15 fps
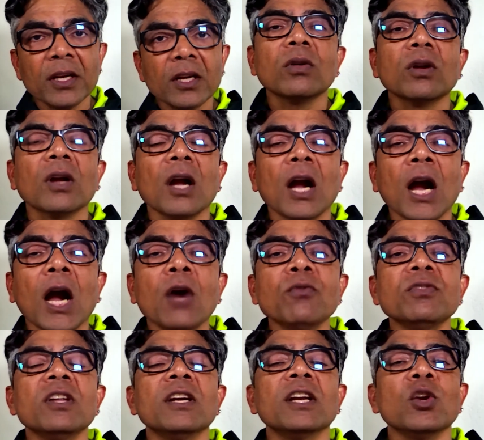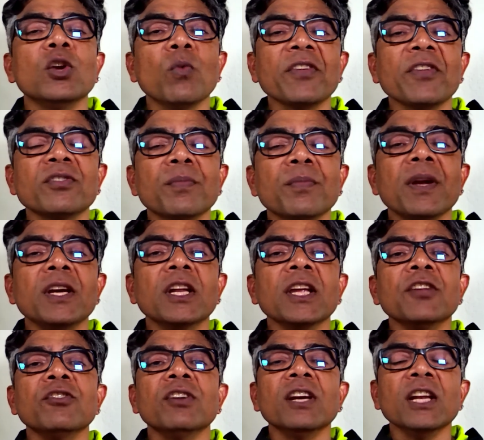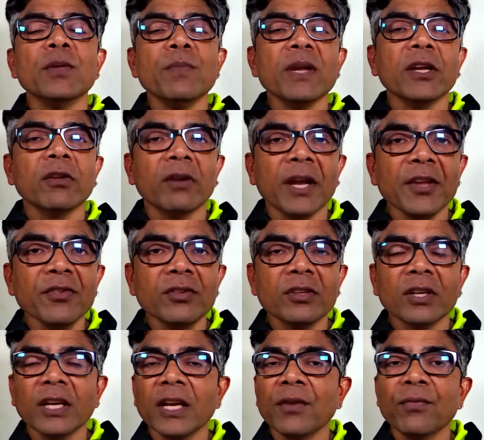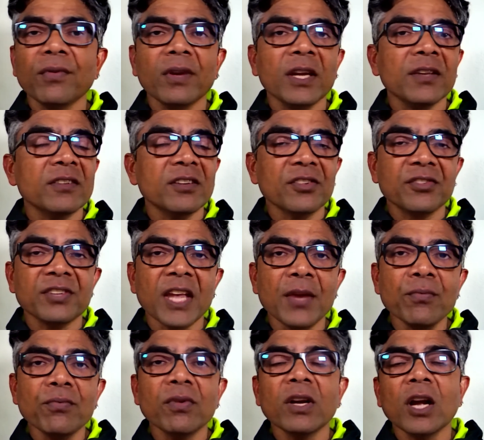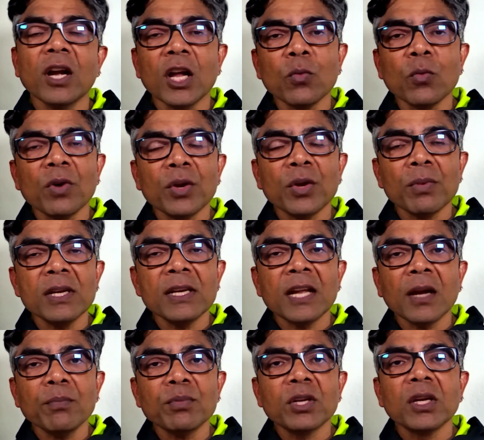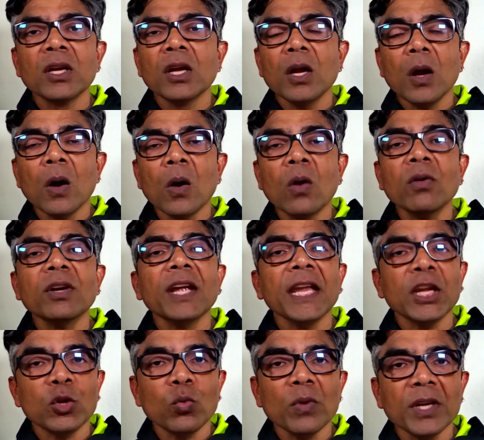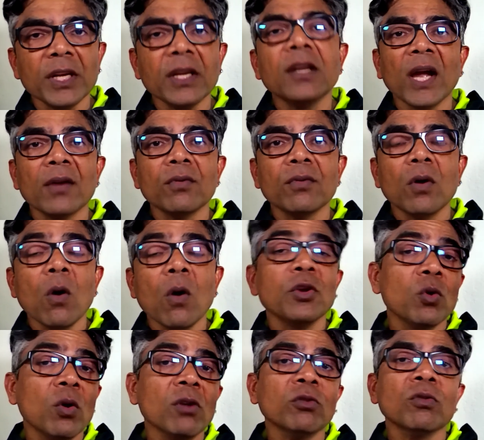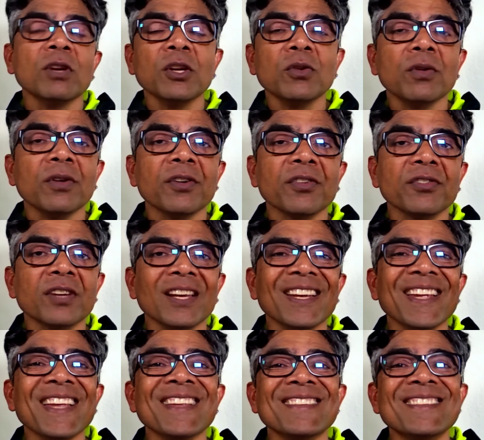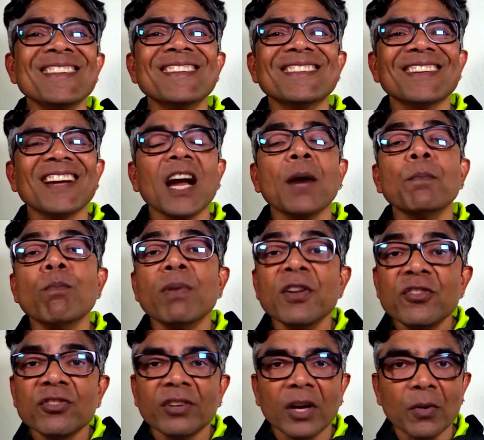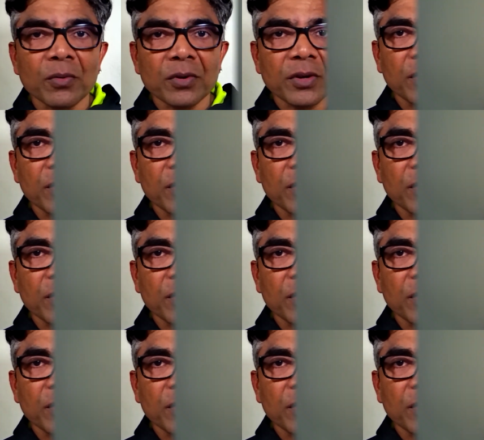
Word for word: how that investment is really being raised. Is it safe, convertible debt, or equity? Or you also need to understand, is it a bridge round?